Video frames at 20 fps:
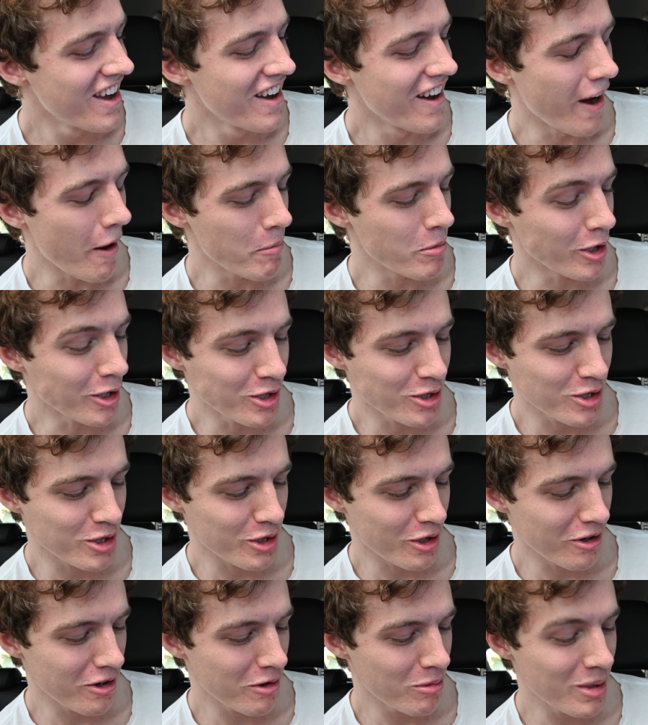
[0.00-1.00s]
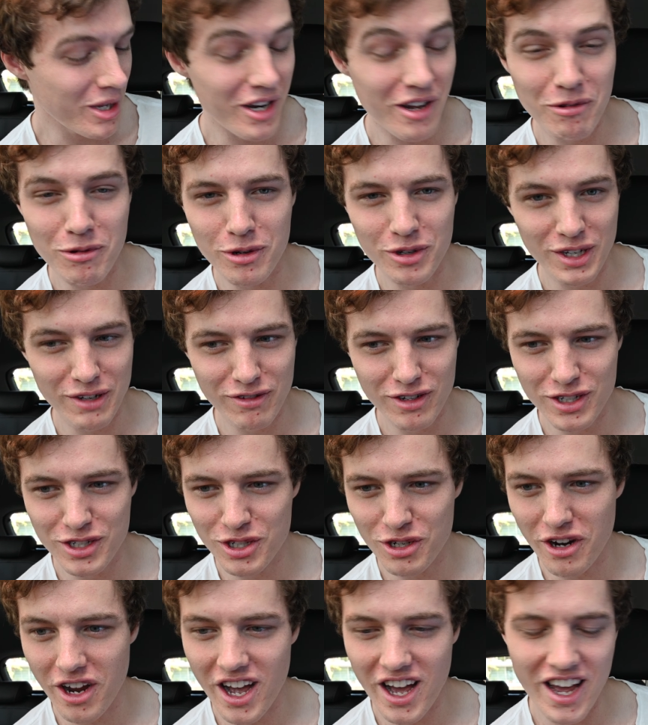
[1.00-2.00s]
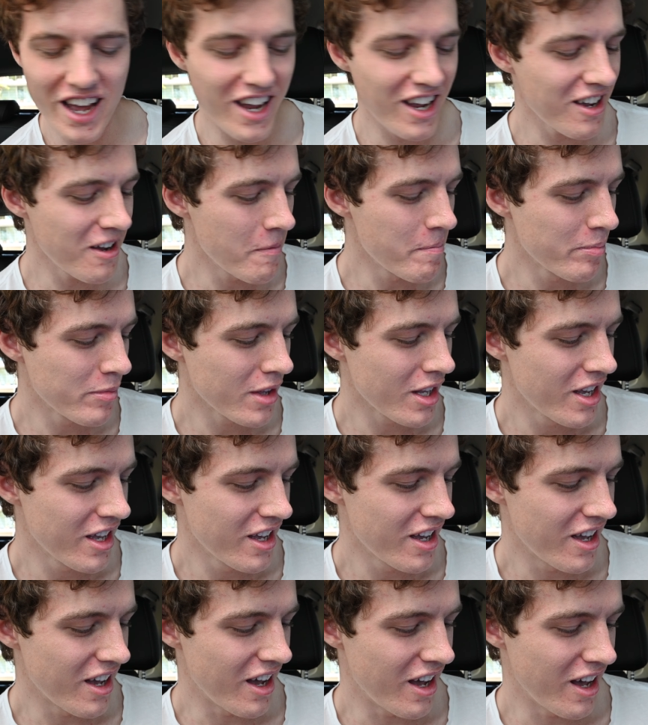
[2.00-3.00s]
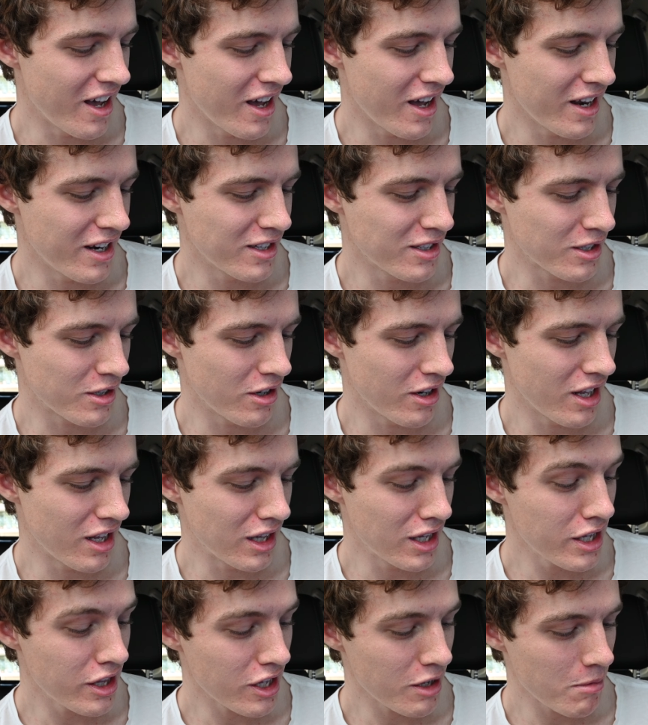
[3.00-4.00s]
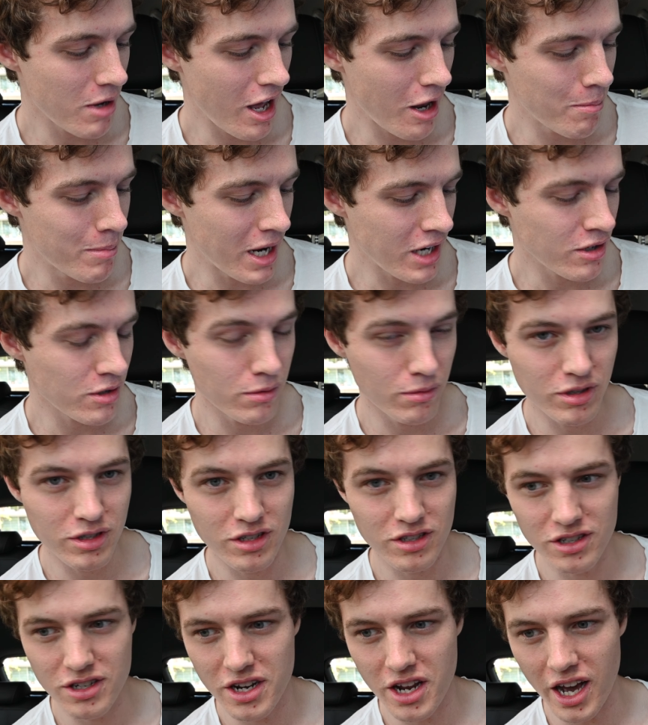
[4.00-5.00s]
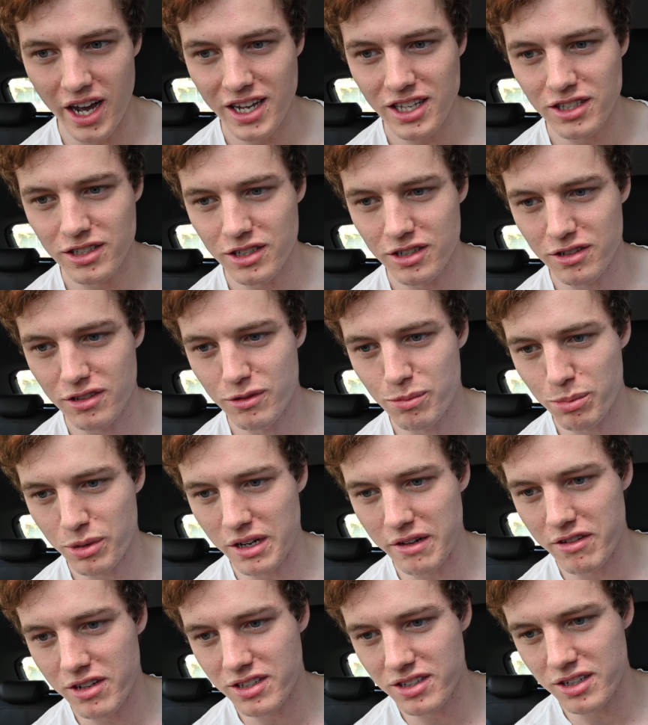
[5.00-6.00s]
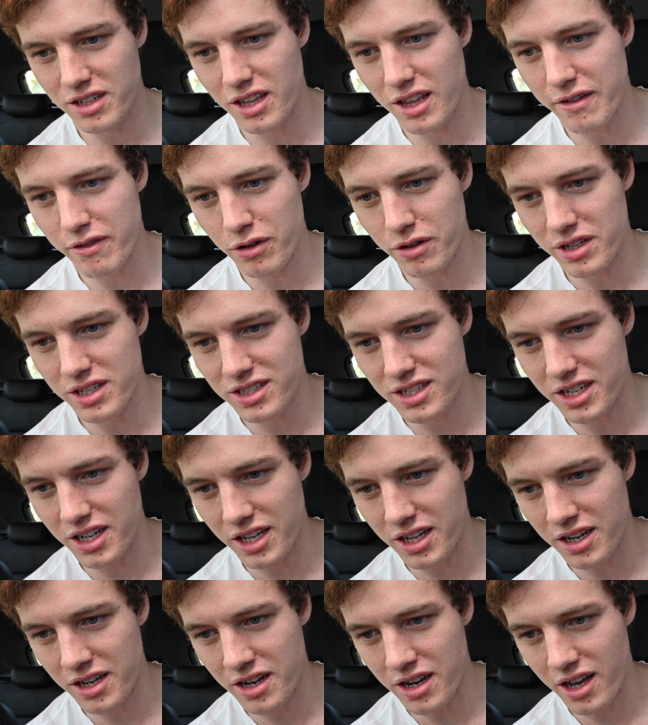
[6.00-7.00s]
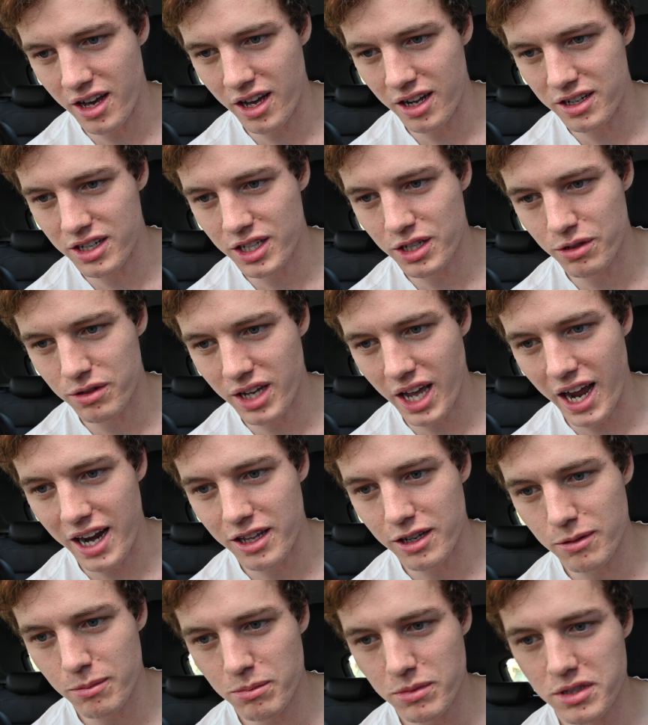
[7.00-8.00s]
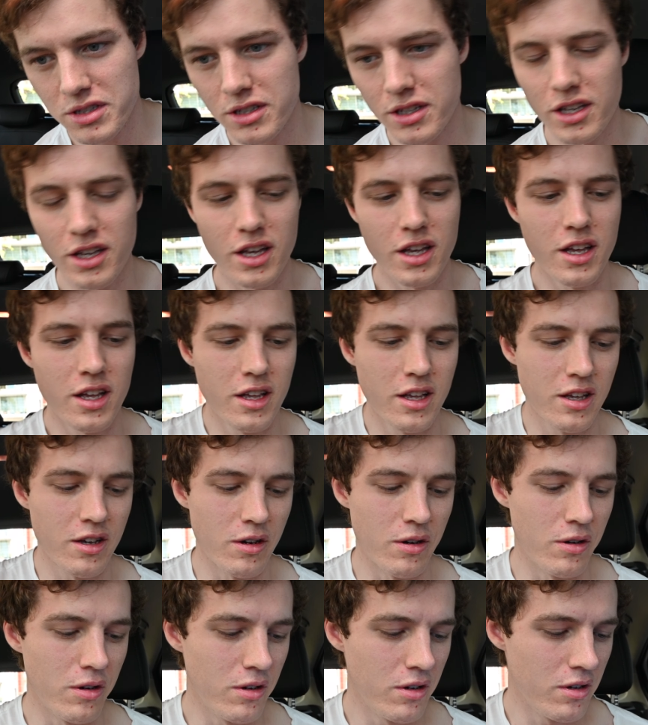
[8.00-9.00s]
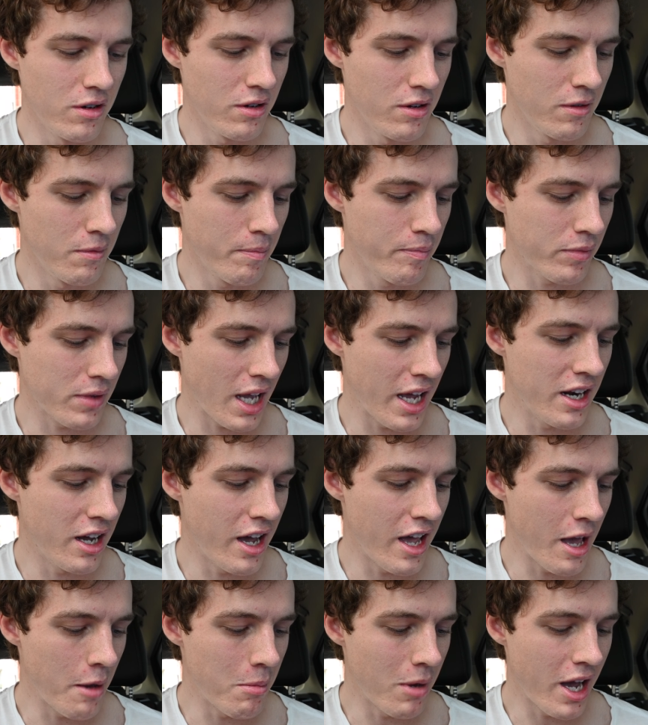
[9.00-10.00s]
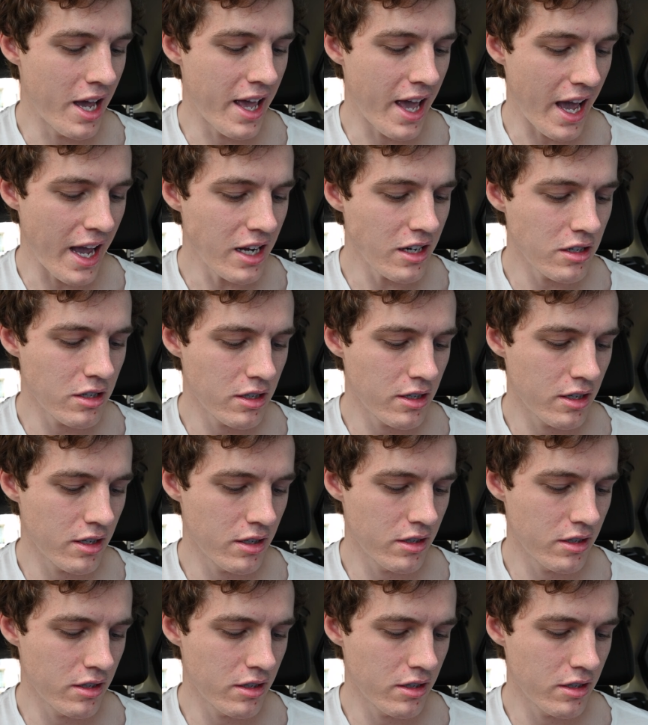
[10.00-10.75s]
I'm not sure, but we'll give it a try. And it's got a lithium-ion battery, which is nice because previously they've always done nickel cadmiums or NiMH.